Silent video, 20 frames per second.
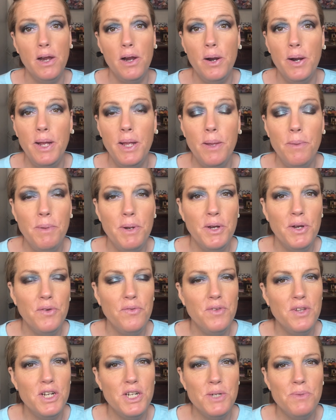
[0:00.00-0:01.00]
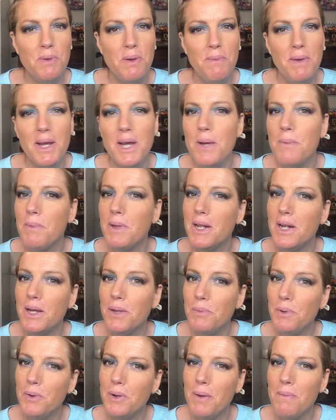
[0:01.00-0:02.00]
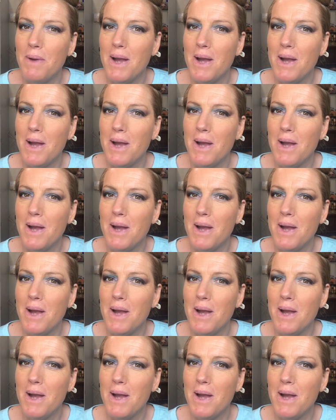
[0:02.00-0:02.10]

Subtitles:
All right, I'm going to go finish my makeup and I'll be right